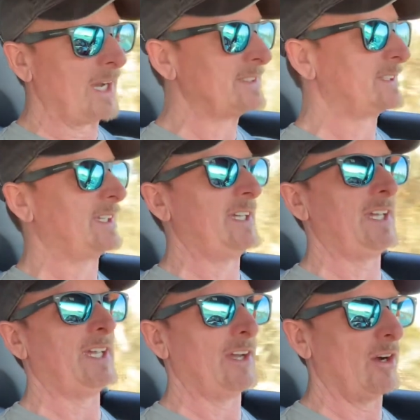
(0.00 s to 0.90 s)
is the
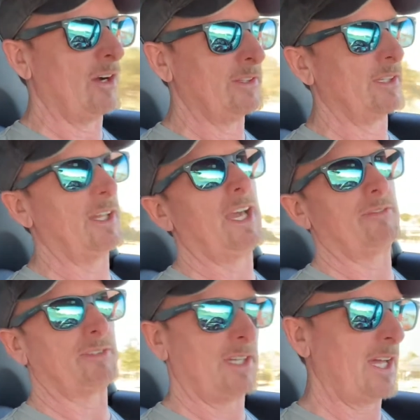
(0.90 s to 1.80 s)
key on the
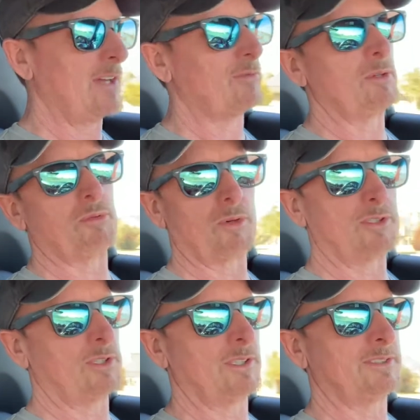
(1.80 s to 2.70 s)
left? Every
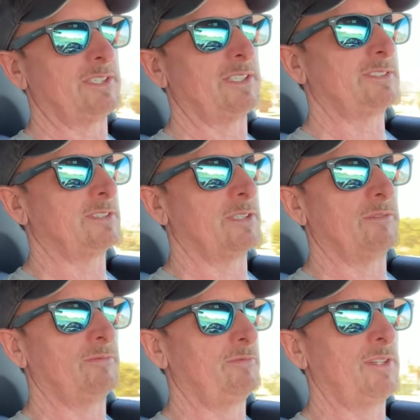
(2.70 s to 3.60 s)
Porsche since the
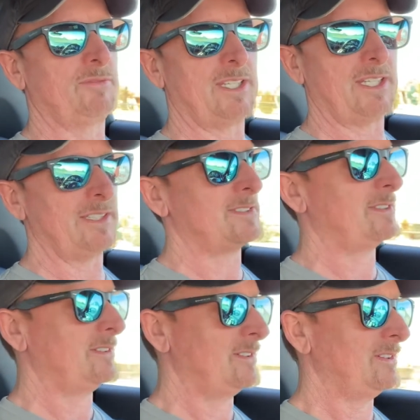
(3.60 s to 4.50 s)
50s,
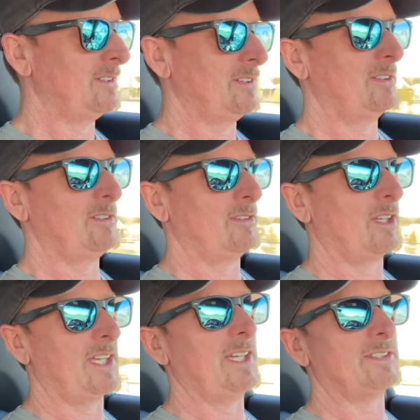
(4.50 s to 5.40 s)
the
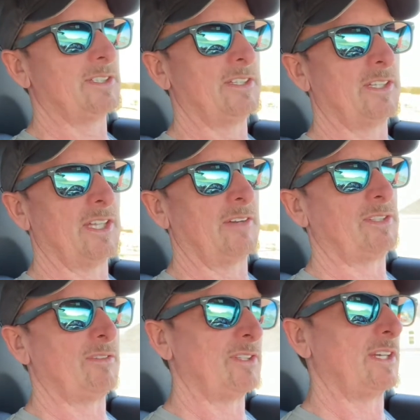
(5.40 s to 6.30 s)
key is on the left,
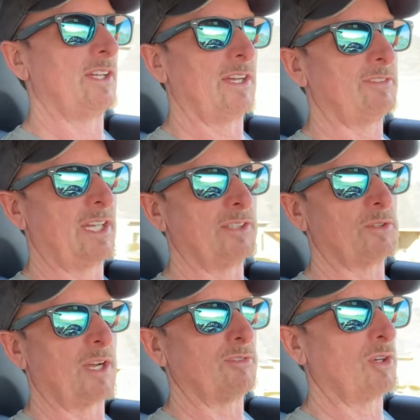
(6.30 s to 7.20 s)
even in a left-hand
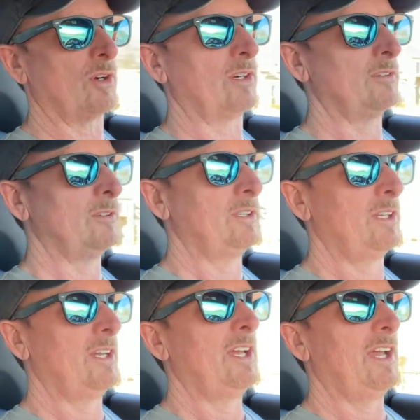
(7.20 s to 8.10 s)
drive car.
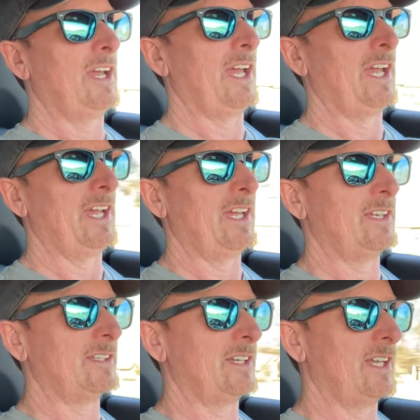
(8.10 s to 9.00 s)

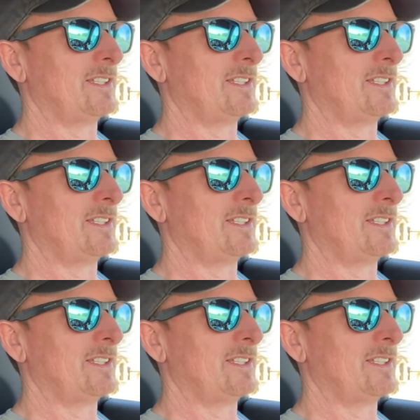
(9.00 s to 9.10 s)
And it